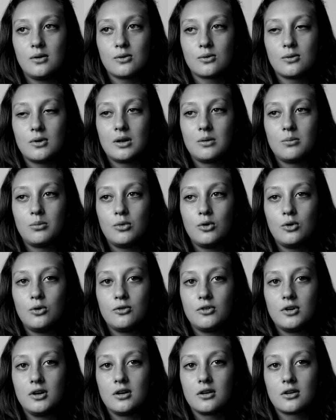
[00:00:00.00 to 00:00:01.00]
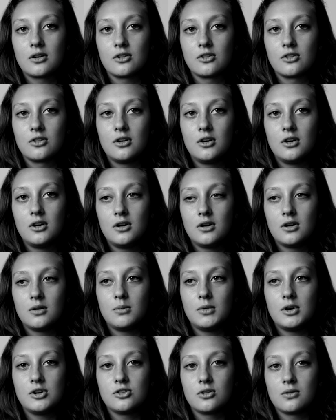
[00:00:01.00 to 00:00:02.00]
It's really moving because it
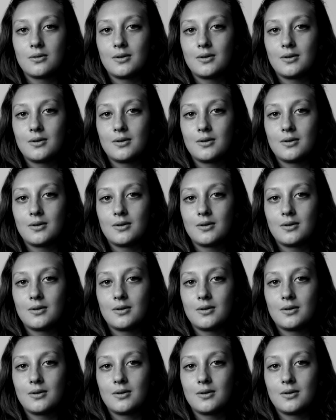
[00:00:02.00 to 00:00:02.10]
makes you